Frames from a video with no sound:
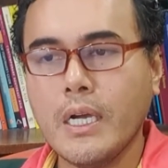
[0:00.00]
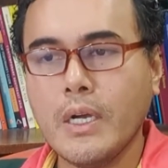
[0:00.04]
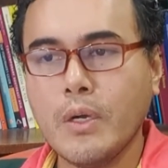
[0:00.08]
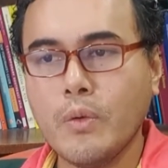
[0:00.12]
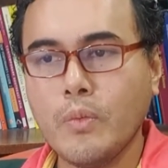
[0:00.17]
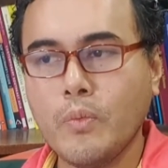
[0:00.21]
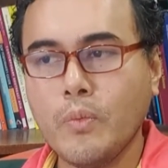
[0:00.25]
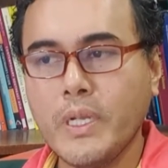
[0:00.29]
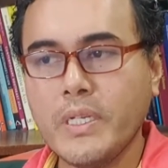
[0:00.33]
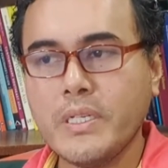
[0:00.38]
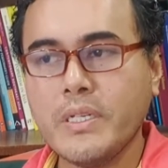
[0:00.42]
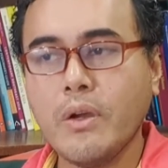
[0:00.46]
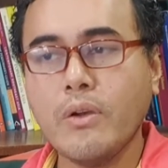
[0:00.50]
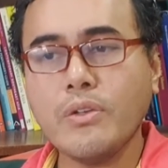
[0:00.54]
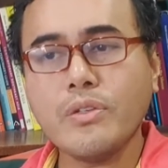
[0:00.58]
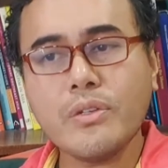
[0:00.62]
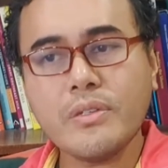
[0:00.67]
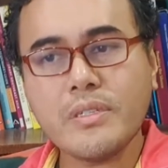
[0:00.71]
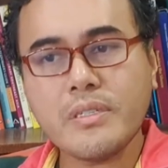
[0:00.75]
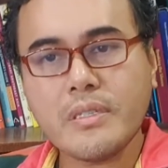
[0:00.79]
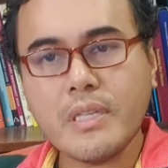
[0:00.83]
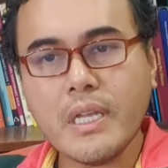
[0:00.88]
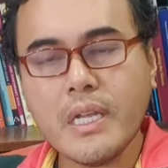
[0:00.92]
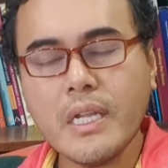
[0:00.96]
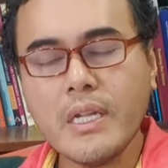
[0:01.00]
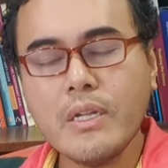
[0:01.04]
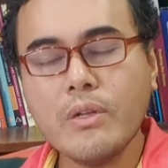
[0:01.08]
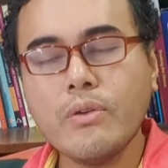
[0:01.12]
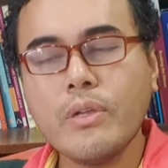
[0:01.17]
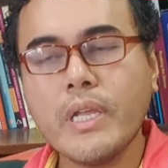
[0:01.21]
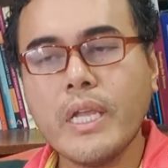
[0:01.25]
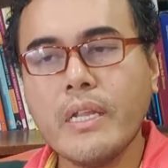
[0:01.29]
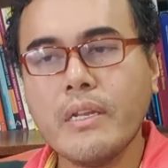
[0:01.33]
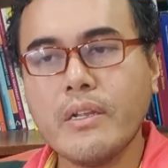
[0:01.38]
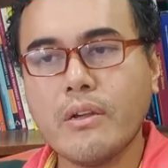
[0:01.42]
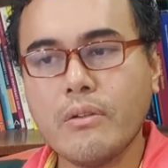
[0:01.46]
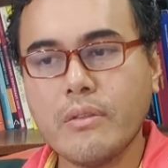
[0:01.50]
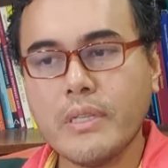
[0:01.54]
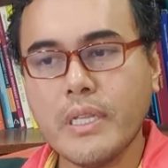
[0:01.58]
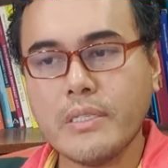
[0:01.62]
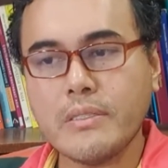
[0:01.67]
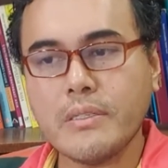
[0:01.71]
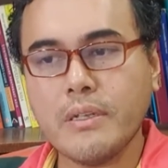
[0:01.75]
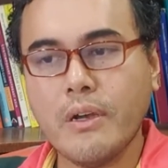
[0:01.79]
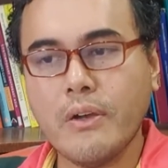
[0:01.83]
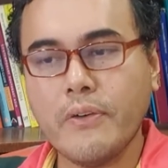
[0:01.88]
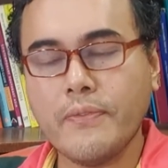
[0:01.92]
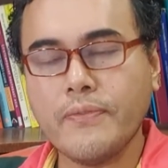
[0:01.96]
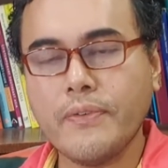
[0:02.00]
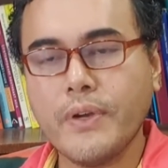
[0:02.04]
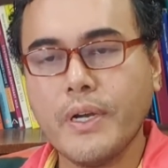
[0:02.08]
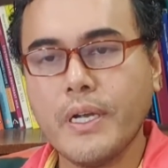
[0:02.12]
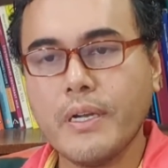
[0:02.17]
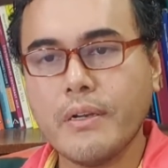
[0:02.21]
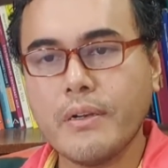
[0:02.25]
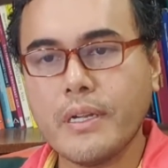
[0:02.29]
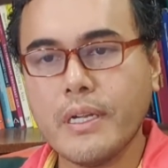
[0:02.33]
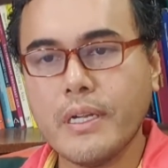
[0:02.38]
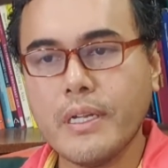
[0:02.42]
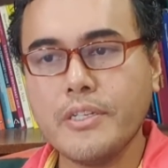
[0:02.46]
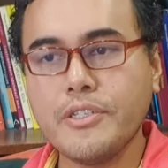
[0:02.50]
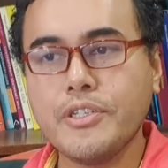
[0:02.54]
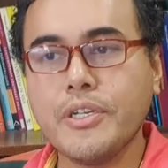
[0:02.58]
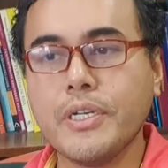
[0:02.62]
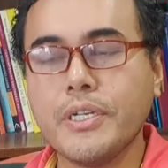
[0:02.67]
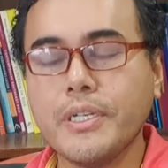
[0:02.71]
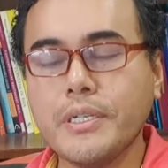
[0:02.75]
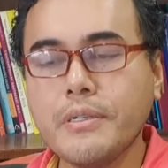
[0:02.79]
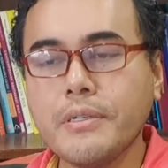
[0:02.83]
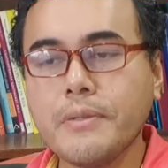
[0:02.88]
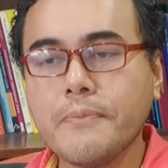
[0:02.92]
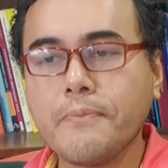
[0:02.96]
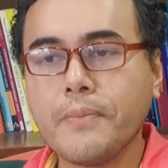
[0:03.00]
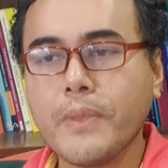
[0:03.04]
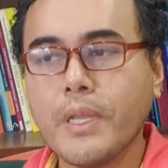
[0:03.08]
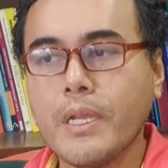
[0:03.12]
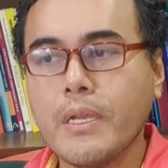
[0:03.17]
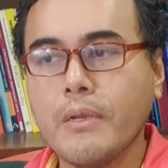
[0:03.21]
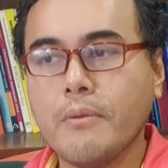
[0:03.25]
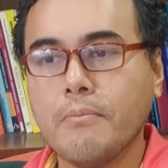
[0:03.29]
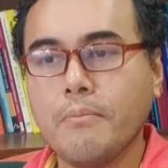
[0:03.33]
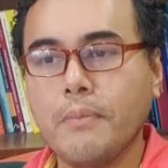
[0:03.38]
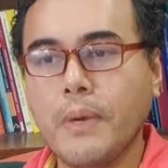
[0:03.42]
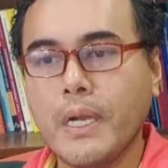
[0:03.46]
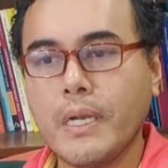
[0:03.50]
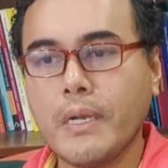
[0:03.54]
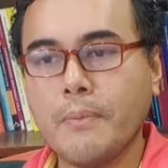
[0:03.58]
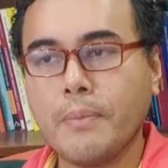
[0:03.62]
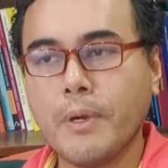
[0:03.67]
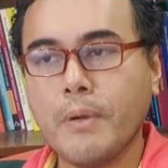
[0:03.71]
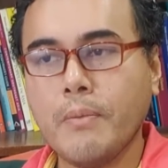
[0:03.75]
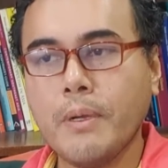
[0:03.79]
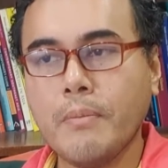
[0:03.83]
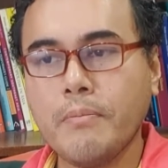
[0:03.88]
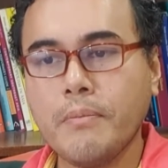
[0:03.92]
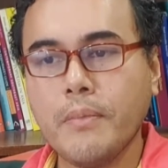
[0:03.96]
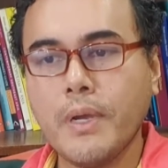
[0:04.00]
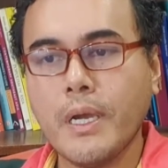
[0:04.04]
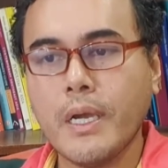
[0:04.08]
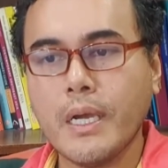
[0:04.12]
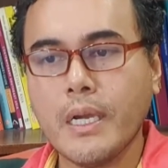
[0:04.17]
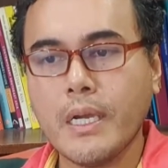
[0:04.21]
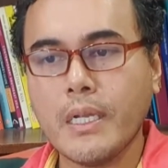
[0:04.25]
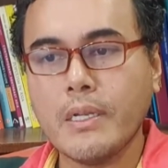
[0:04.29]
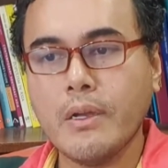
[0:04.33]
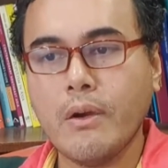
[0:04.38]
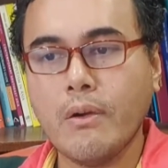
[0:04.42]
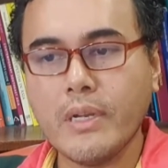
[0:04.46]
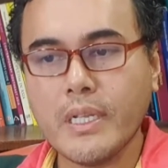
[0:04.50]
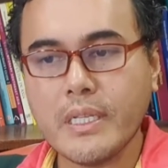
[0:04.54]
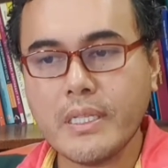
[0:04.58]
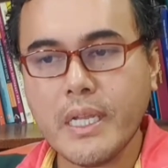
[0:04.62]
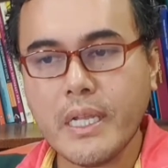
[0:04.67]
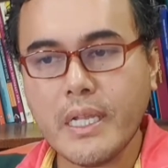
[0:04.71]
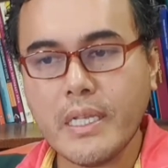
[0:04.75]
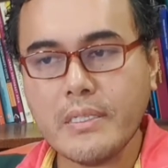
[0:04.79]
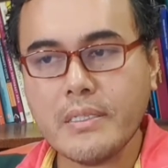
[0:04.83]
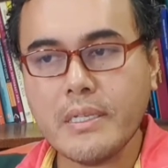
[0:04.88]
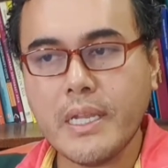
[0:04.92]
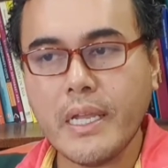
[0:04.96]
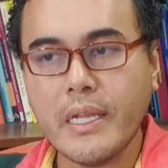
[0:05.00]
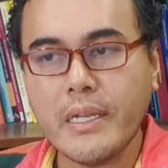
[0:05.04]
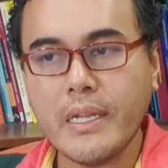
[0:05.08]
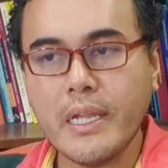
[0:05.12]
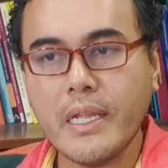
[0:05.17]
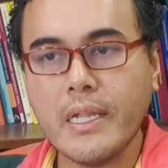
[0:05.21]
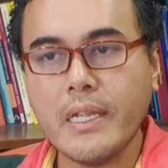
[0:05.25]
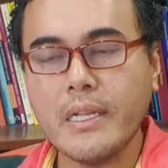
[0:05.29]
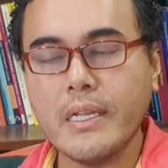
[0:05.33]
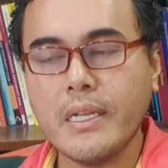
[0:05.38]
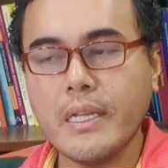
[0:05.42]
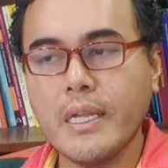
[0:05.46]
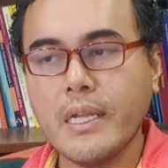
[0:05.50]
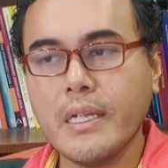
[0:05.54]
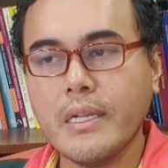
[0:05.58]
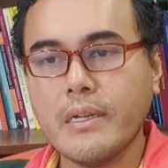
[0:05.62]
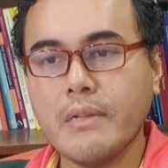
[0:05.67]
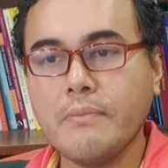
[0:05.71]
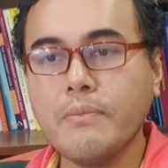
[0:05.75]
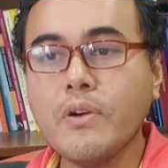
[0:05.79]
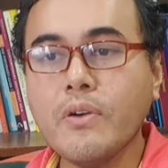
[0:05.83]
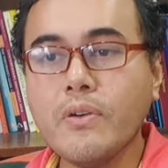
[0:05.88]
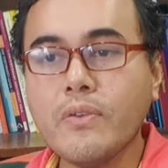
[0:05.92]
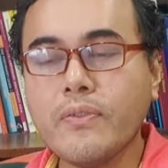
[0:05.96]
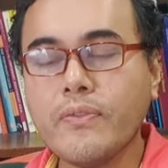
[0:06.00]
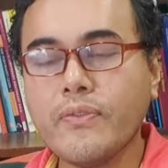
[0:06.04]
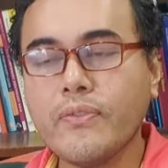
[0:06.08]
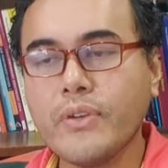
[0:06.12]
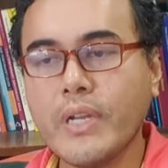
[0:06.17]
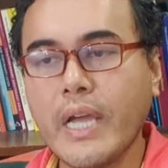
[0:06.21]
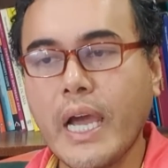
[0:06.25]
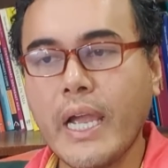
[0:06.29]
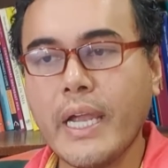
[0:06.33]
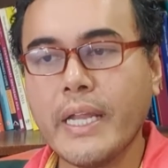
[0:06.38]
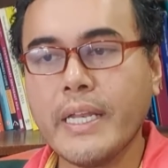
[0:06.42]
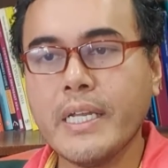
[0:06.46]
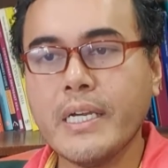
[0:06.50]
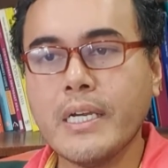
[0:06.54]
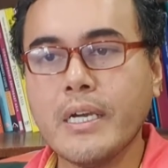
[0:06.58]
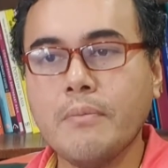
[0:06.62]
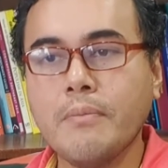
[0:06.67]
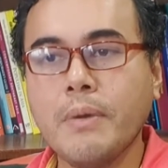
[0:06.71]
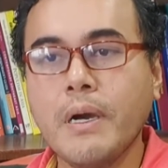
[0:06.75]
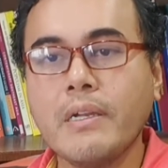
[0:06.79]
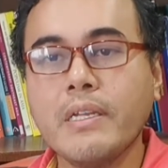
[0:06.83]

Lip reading: which also still looking in the context of religion, but the problem, the only thing is they remove the idea about